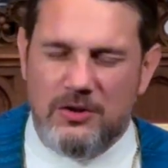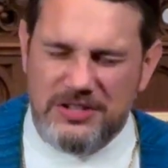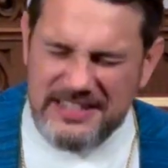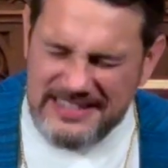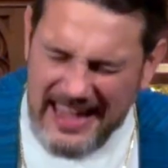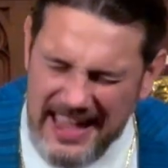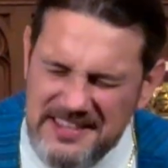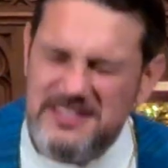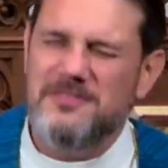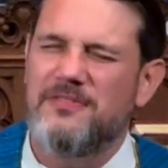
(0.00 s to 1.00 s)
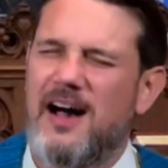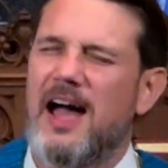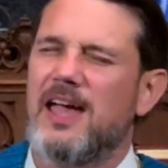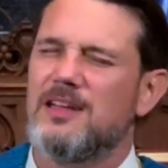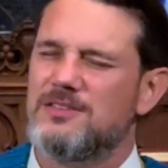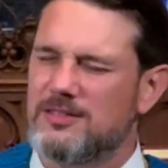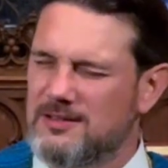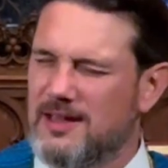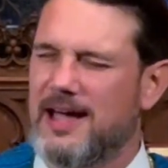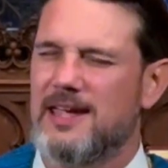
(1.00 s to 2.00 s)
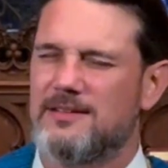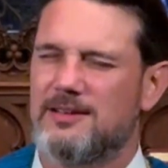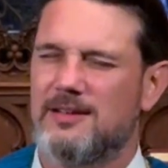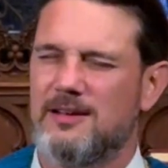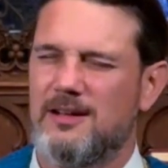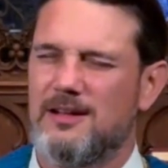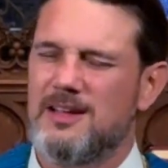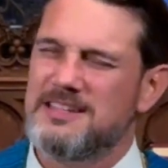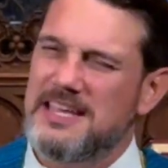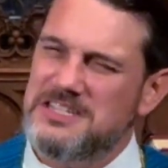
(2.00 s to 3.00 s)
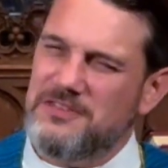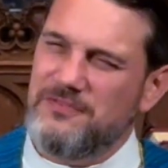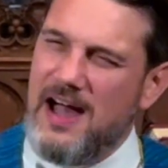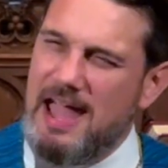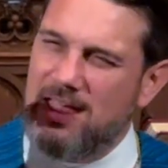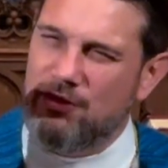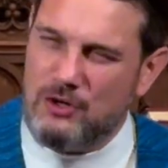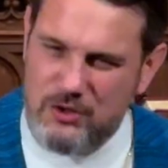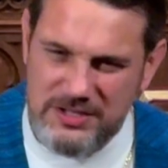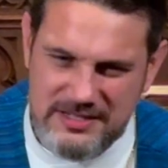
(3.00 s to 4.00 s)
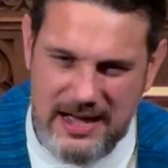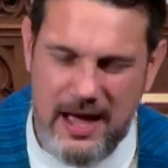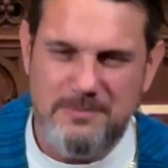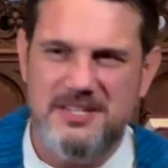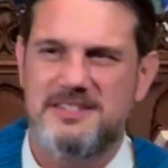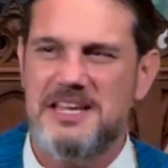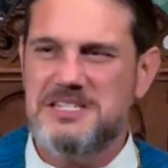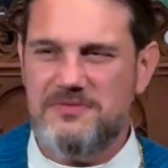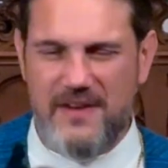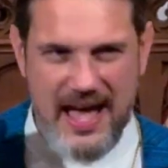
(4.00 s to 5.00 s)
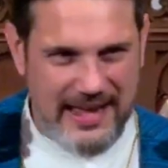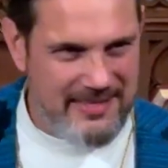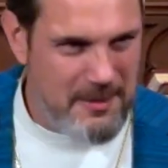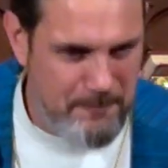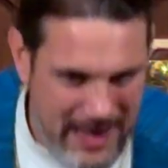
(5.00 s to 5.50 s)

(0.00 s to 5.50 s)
To testify to the light, testify in the good times, to testify in the